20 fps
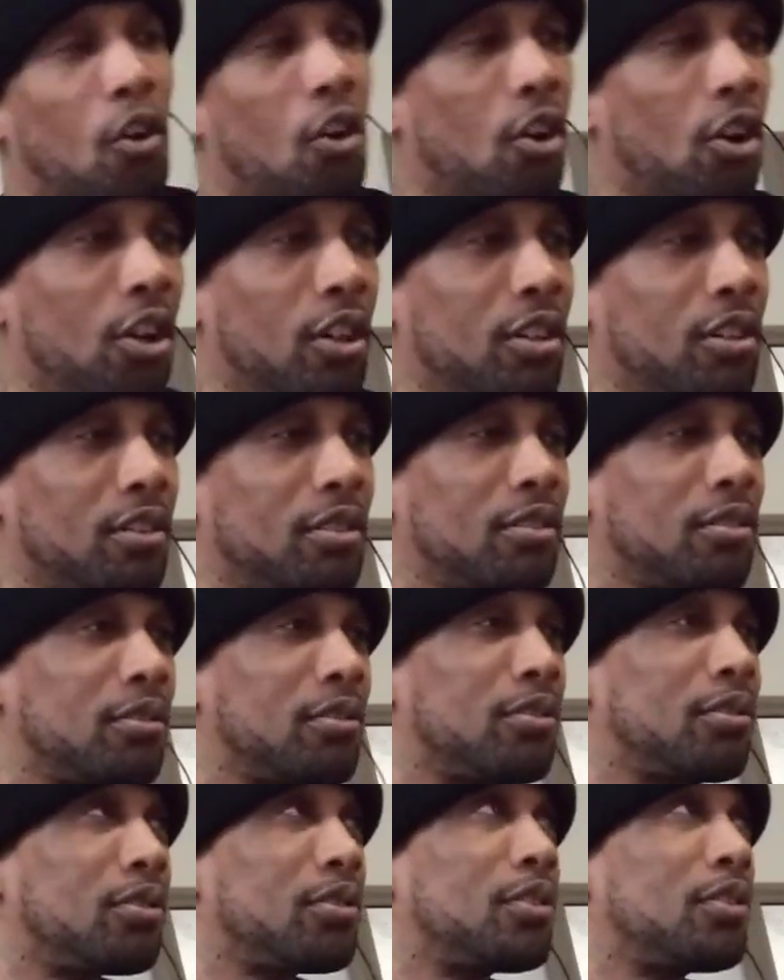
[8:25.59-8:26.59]
hard.
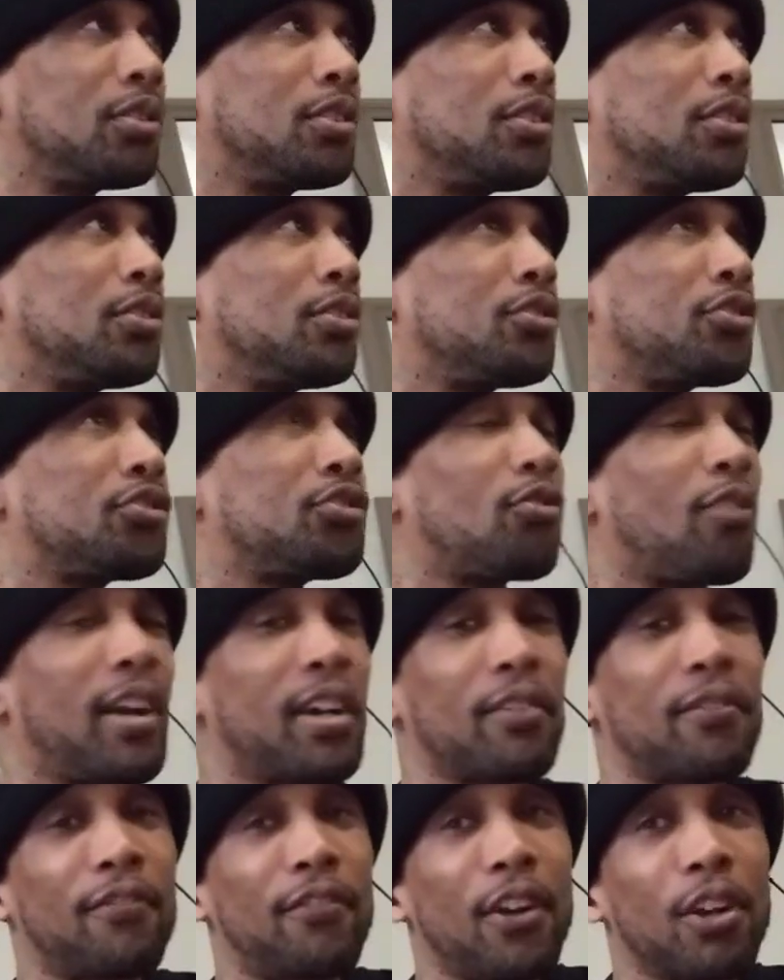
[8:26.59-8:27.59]

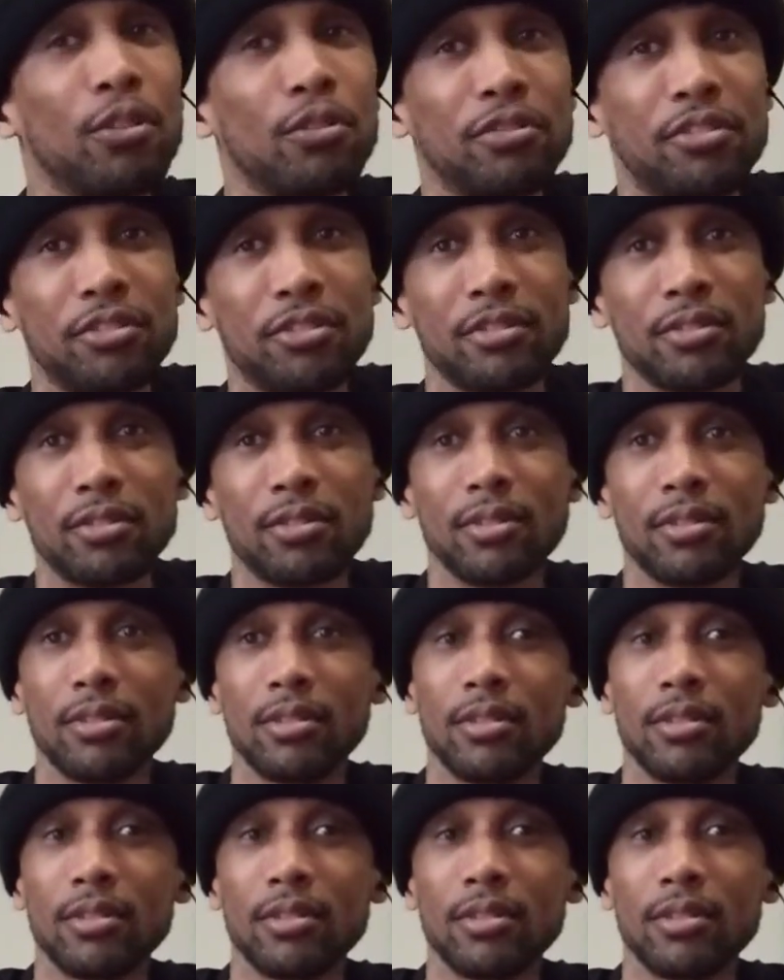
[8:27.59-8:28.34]
Strike first.